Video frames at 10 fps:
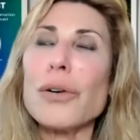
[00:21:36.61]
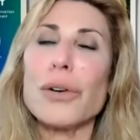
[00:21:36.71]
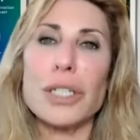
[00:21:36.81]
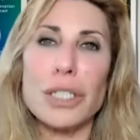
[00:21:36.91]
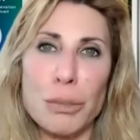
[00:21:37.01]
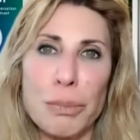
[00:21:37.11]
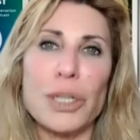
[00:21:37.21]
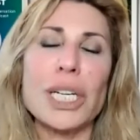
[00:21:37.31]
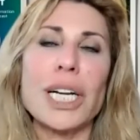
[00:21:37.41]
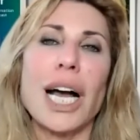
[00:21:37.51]
or a
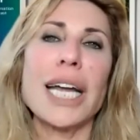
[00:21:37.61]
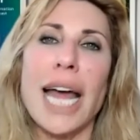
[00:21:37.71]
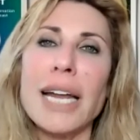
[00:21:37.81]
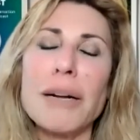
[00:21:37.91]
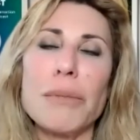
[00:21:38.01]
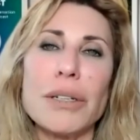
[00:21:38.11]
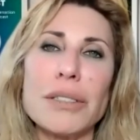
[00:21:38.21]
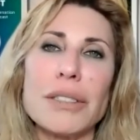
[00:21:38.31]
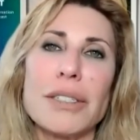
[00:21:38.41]
spirit guide animal.